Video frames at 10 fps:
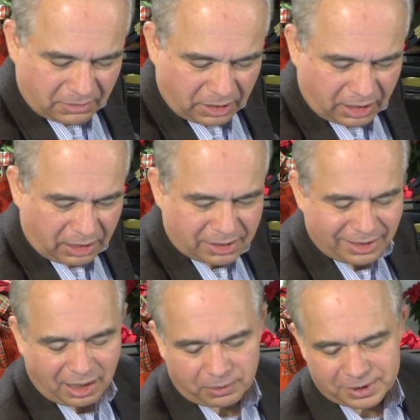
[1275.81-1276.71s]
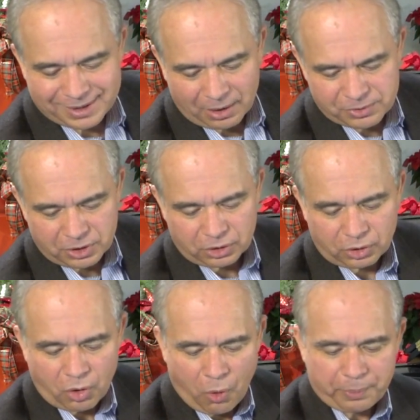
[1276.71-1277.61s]
you can see how it sounds a
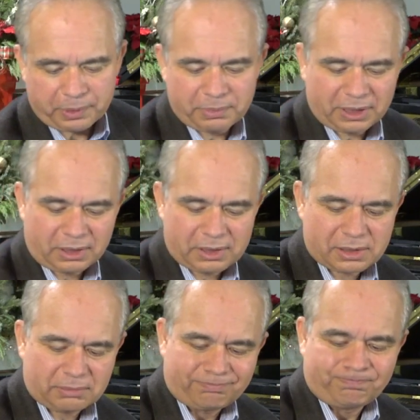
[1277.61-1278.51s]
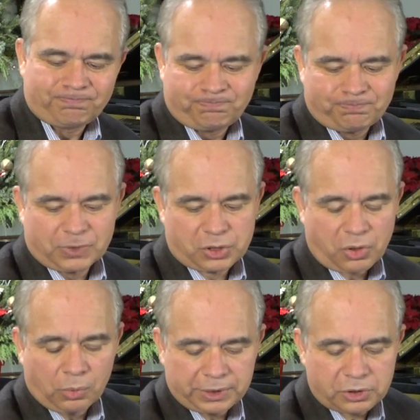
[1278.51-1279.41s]
little open because there's
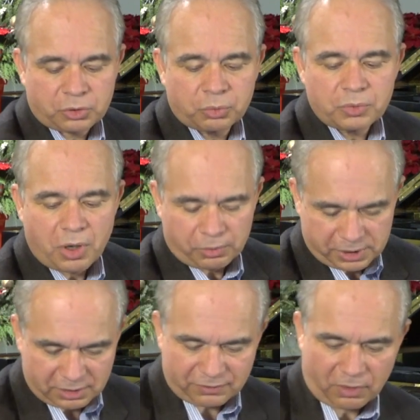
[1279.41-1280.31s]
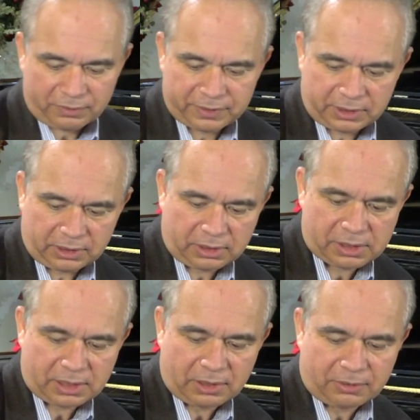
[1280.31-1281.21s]
only two notes involved in here
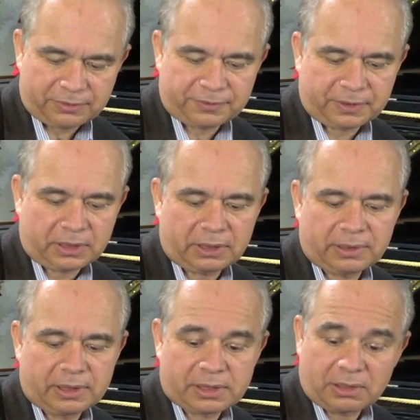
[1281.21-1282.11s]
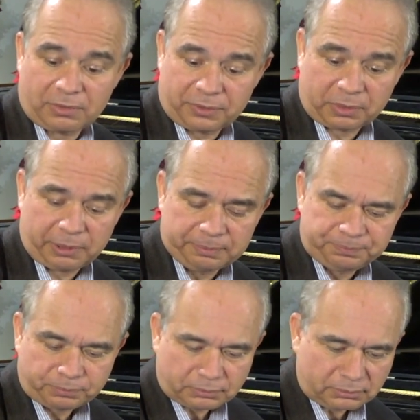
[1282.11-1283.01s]
instead of three.
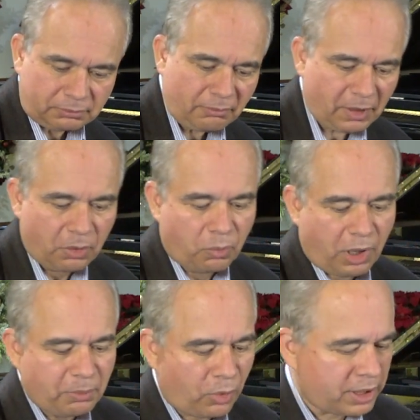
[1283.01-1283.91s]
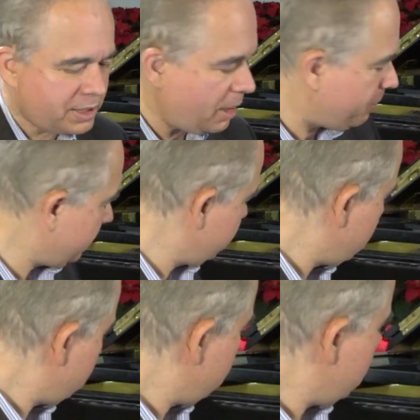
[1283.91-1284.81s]
One more example.
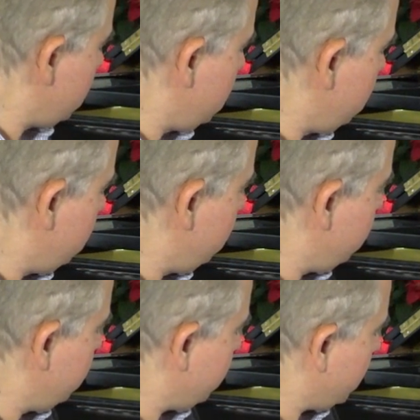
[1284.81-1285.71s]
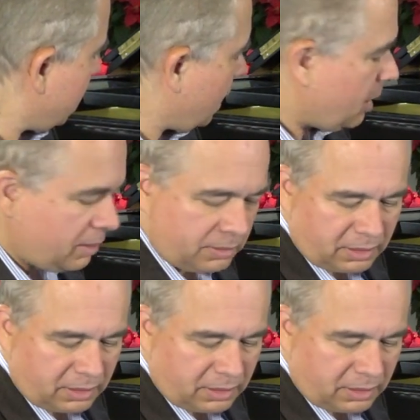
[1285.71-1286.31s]
Okay.